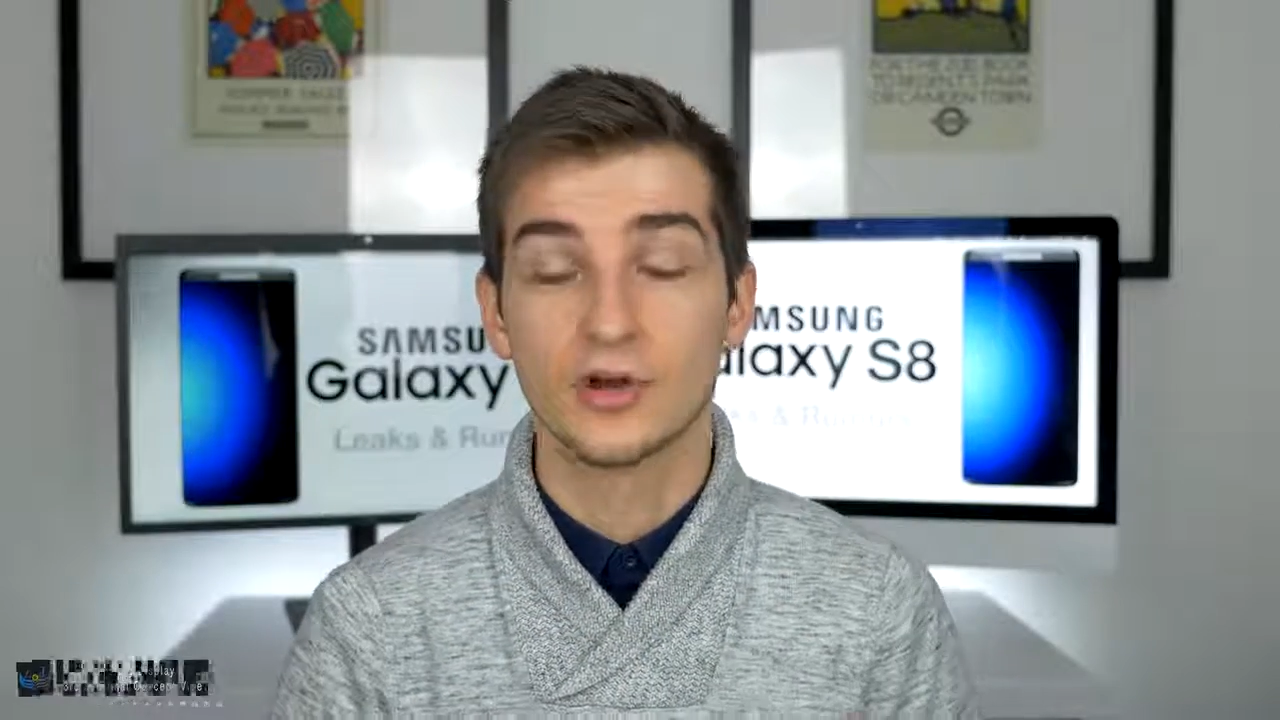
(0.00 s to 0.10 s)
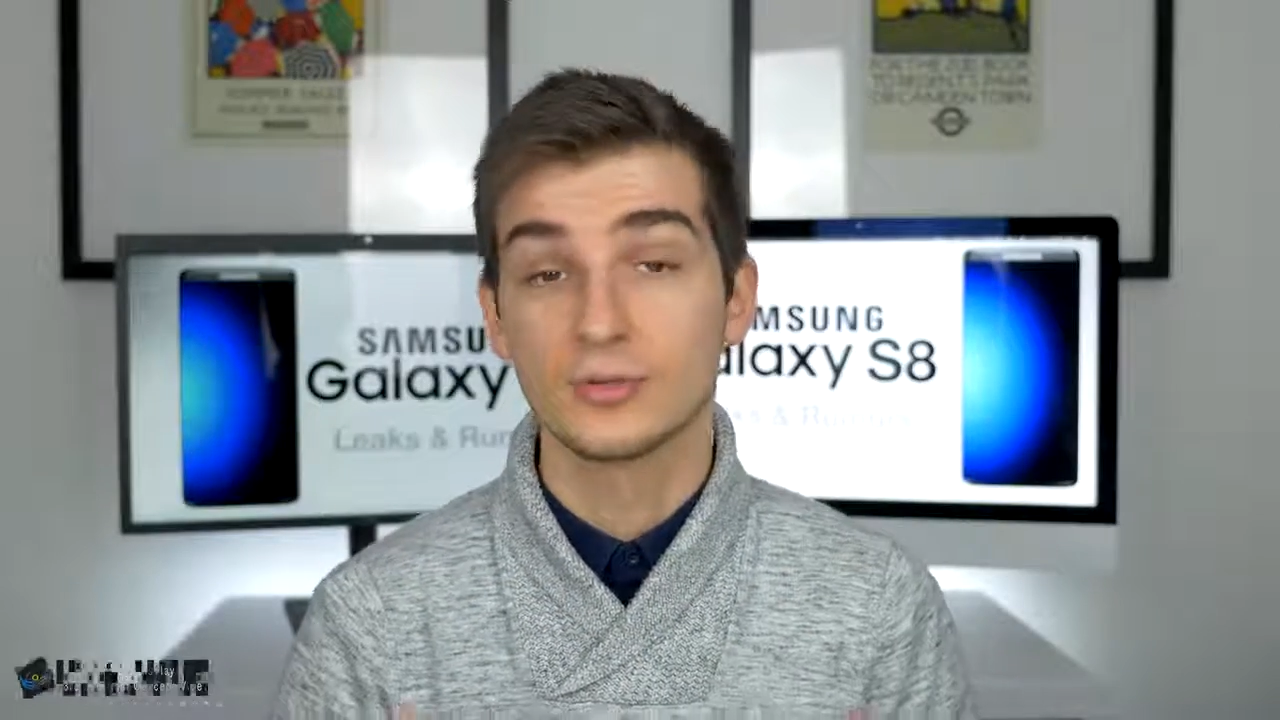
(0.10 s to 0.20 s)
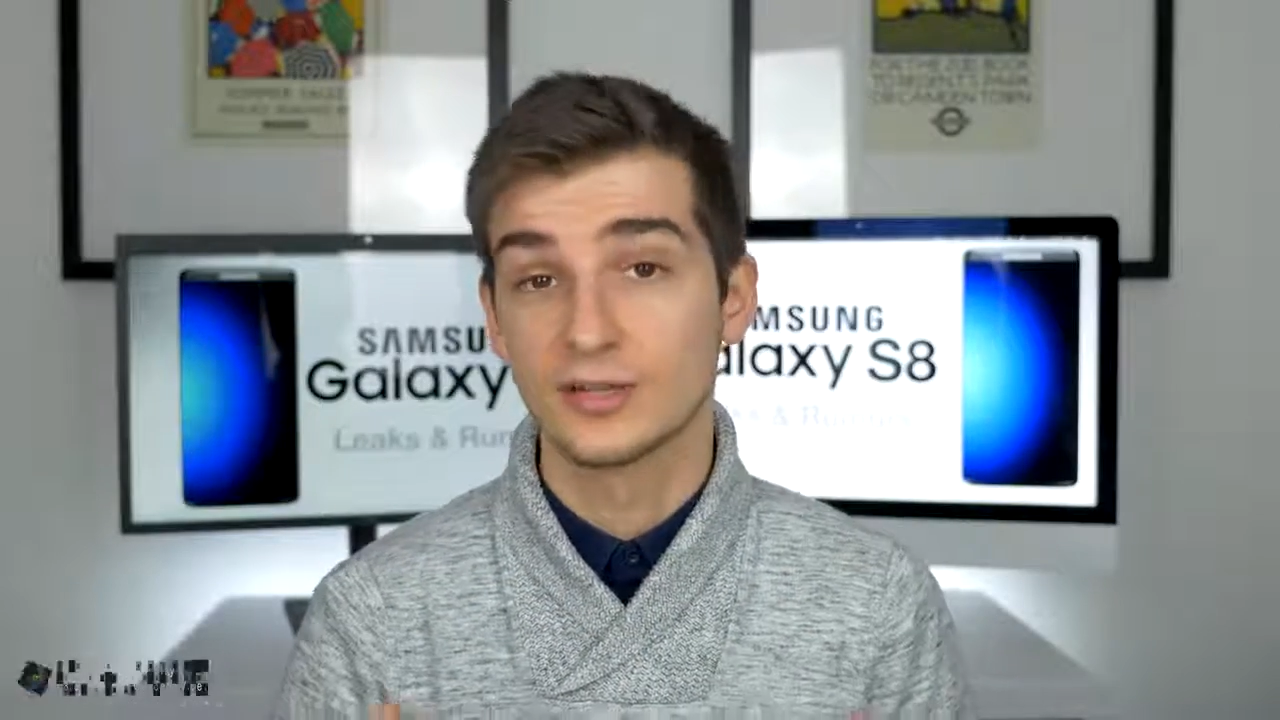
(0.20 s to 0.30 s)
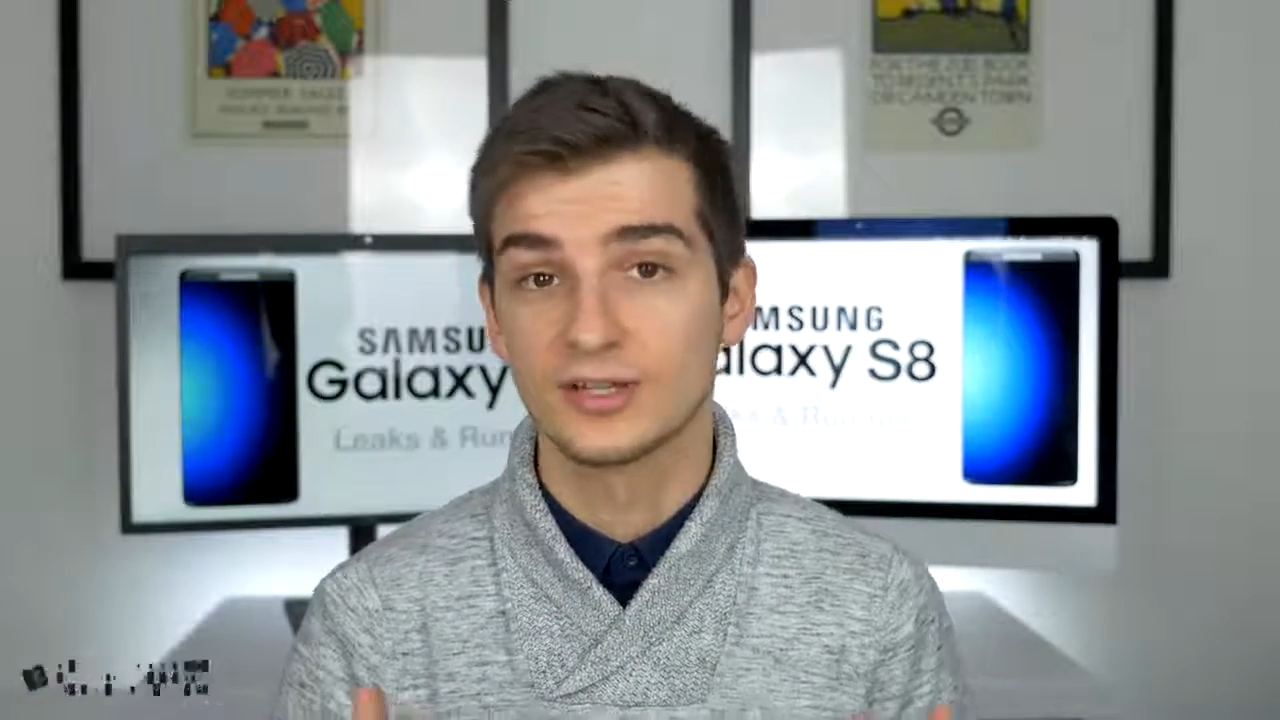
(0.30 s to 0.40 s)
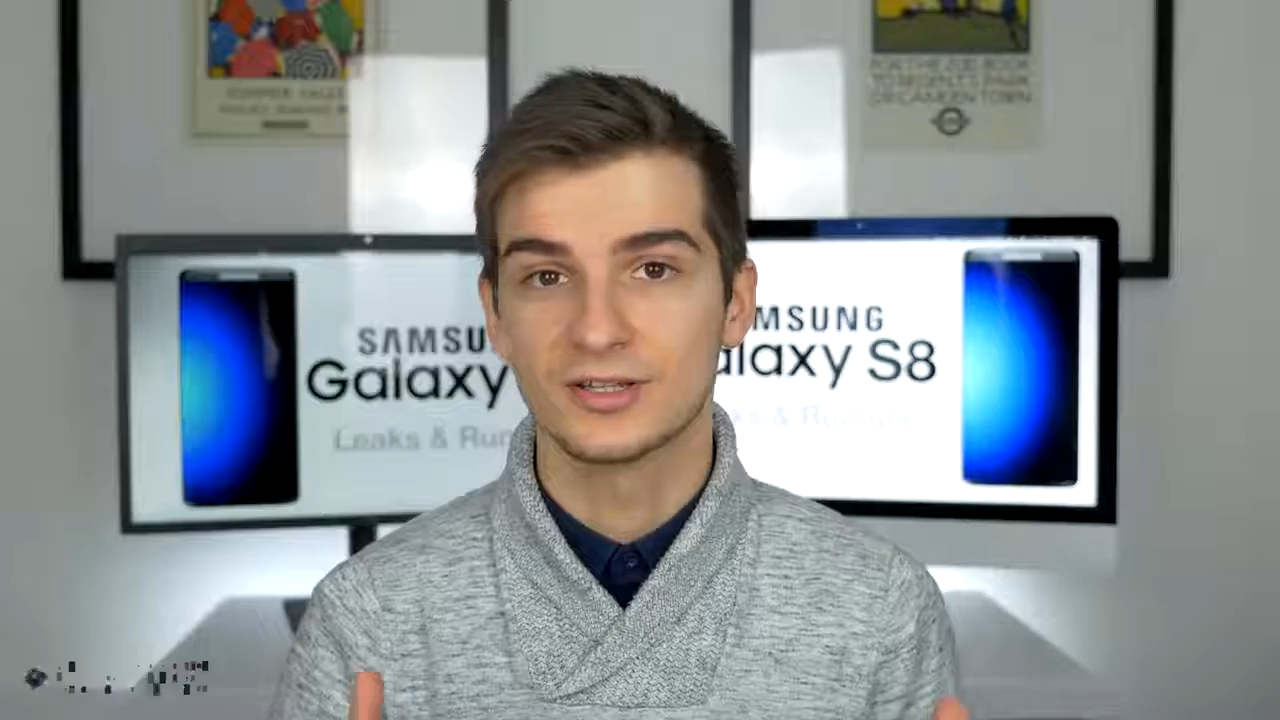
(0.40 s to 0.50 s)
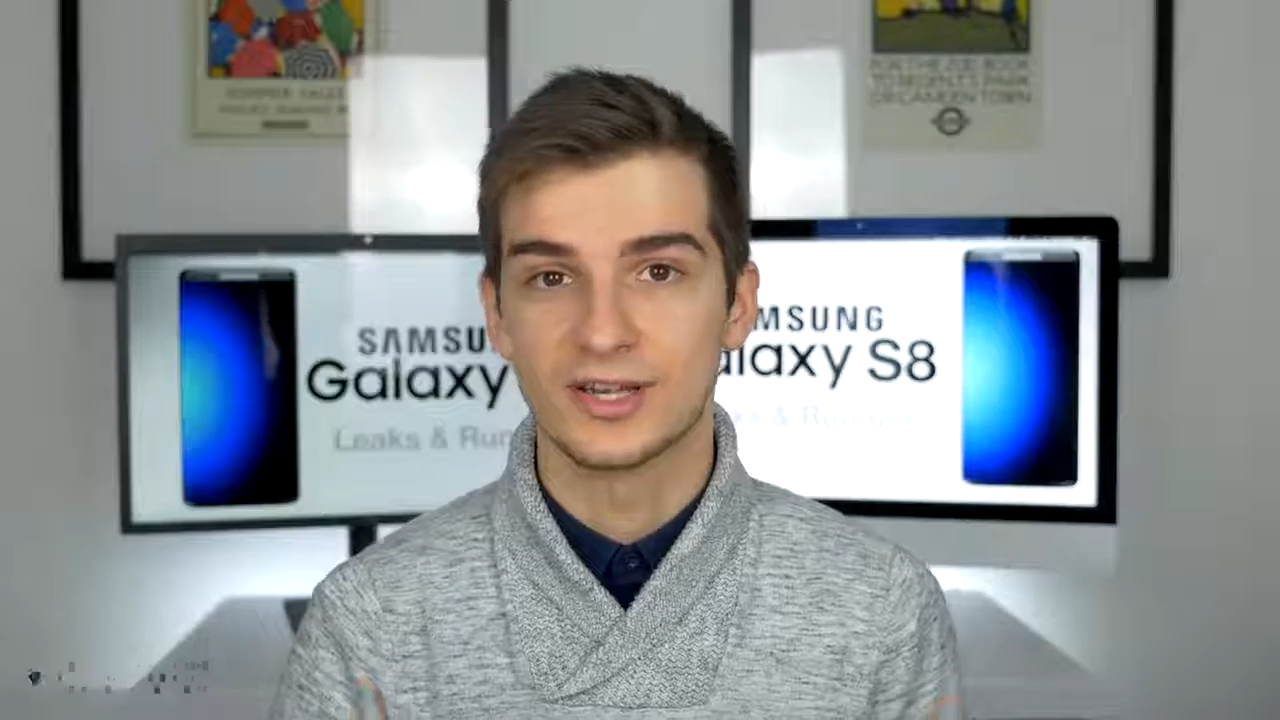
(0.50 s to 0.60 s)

Probably